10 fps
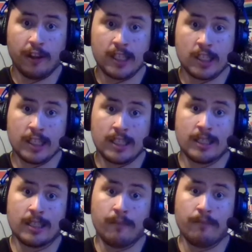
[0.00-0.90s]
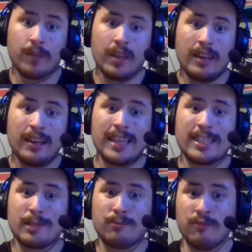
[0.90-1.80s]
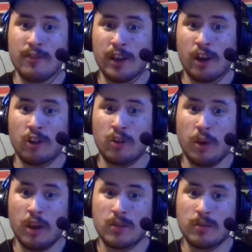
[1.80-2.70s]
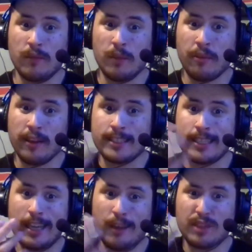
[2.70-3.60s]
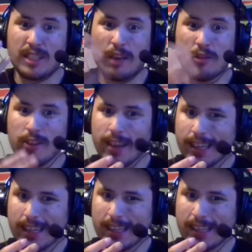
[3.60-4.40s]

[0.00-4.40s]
It's just the, it's just really hard to watch with the placing of the soundtrack.